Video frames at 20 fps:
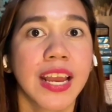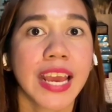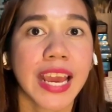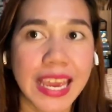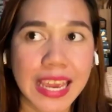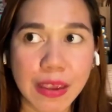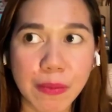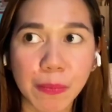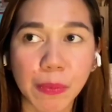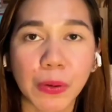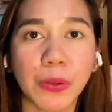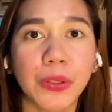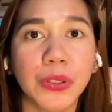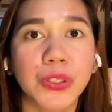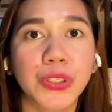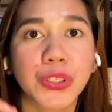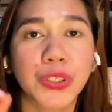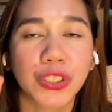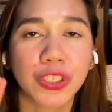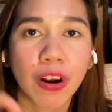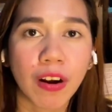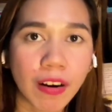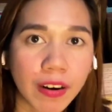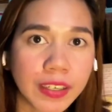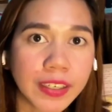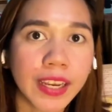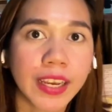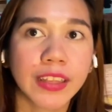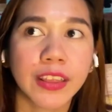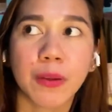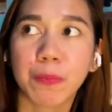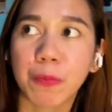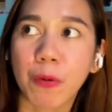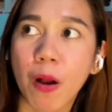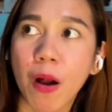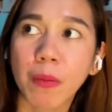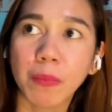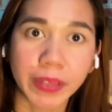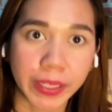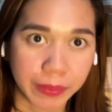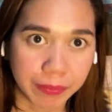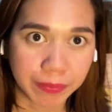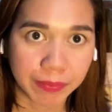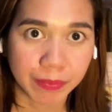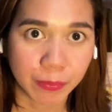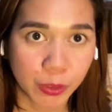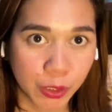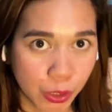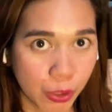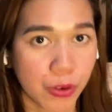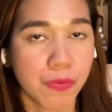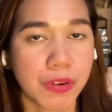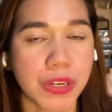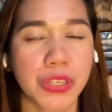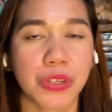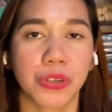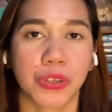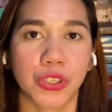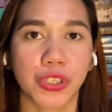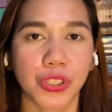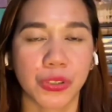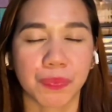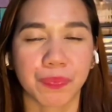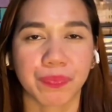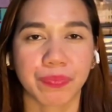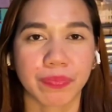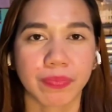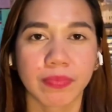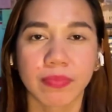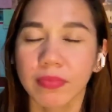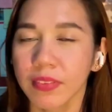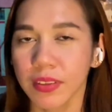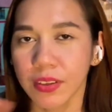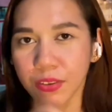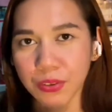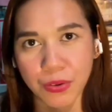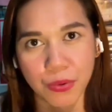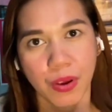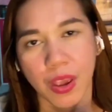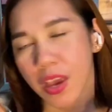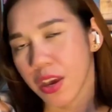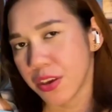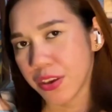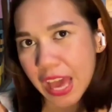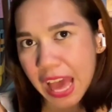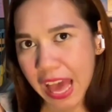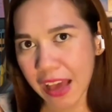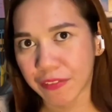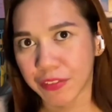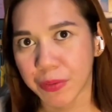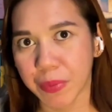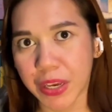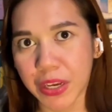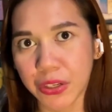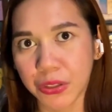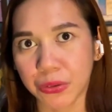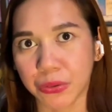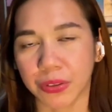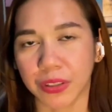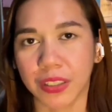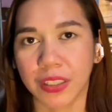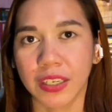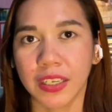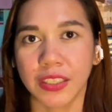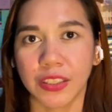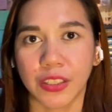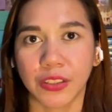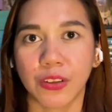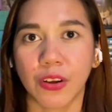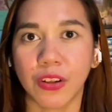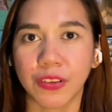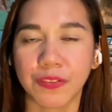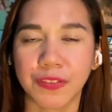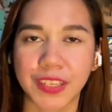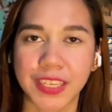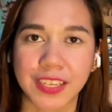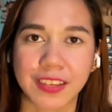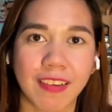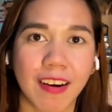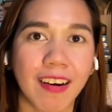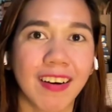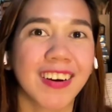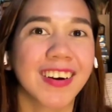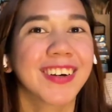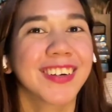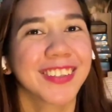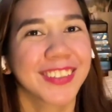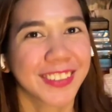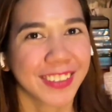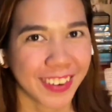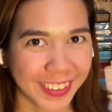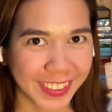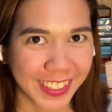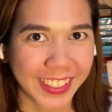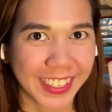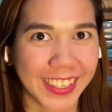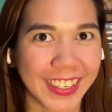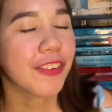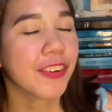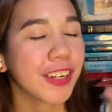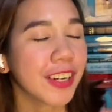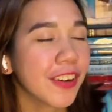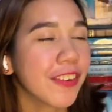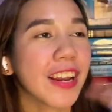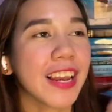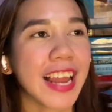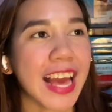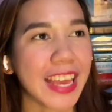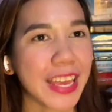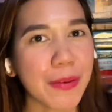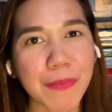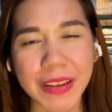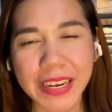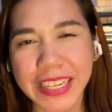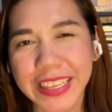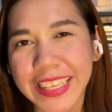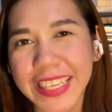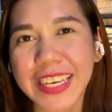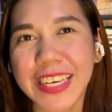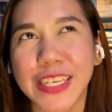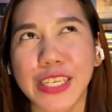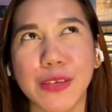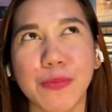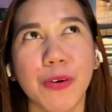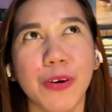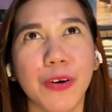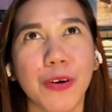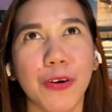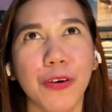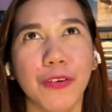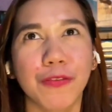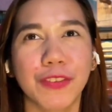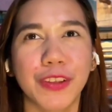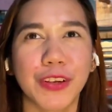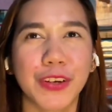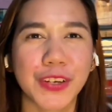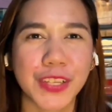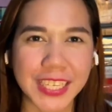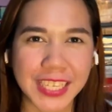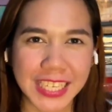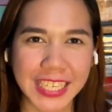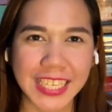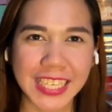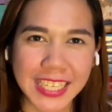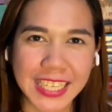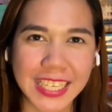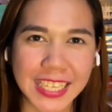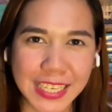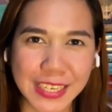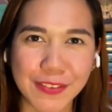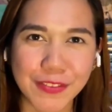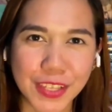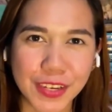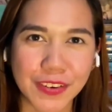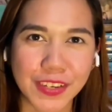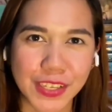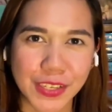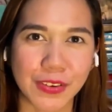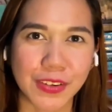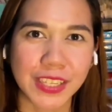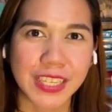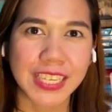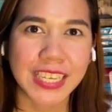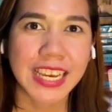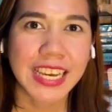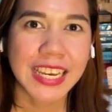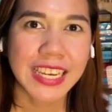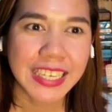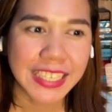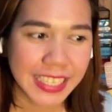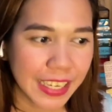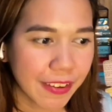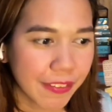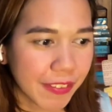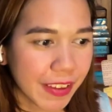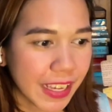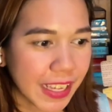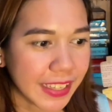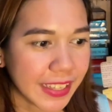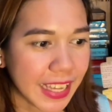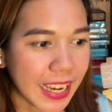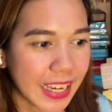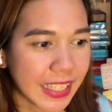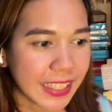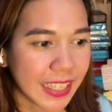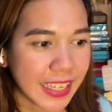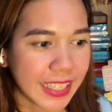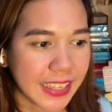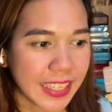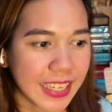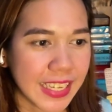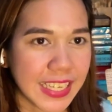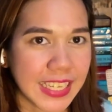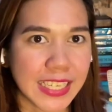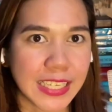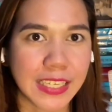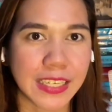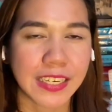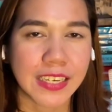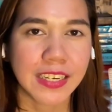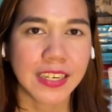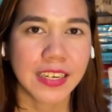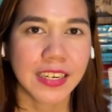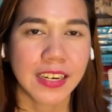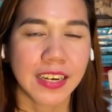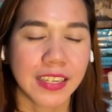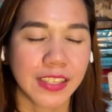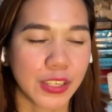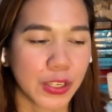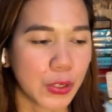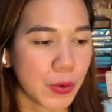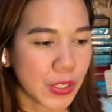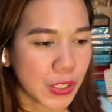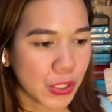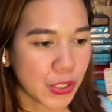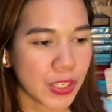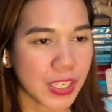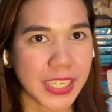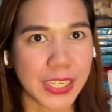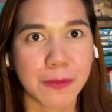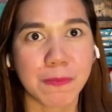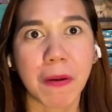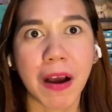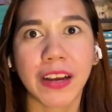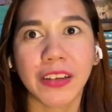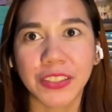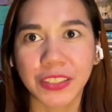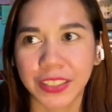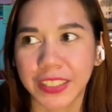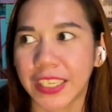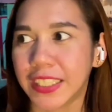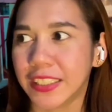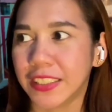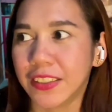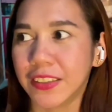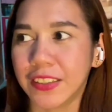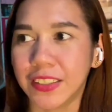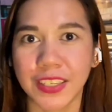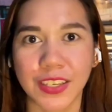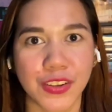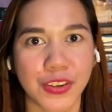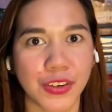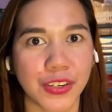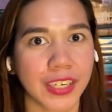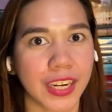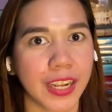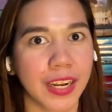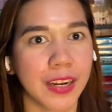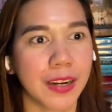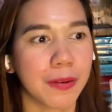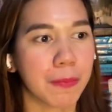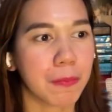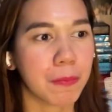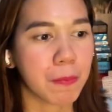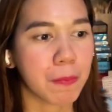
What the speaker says: able to target the problem in your research? So you have to make sure that all of these are targeted. For the reliability, is more of the consistency of the results, given that the question is piloted on a certain